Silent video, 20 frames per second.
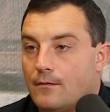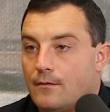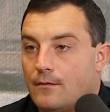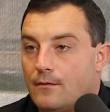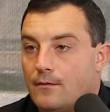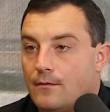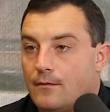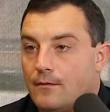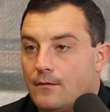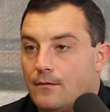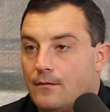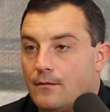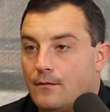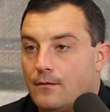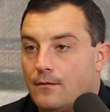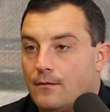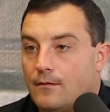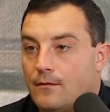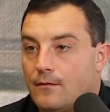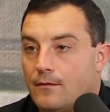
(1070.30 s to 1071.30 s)

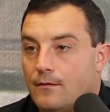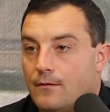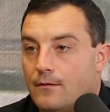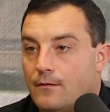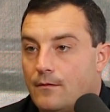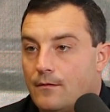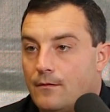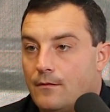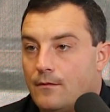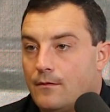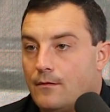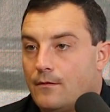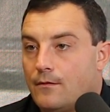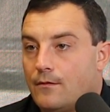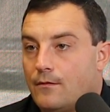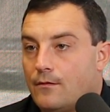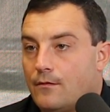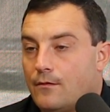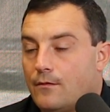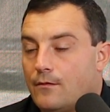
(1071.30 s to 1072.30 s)

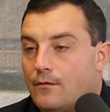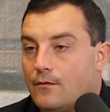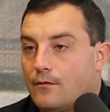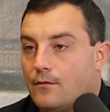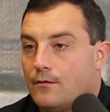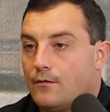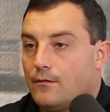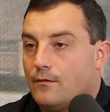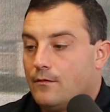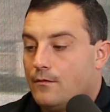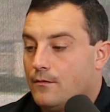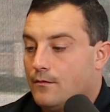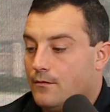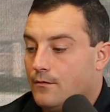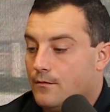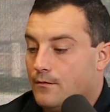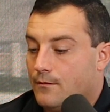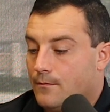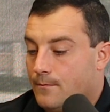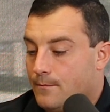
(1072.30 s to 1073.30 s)

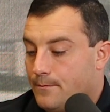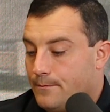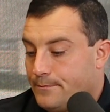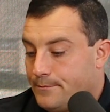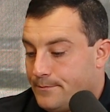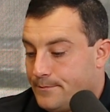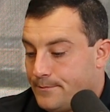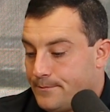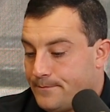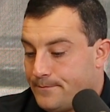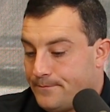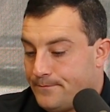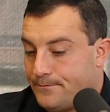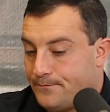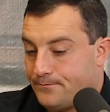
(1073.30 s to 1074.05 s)
No words are spoken by the person on screen.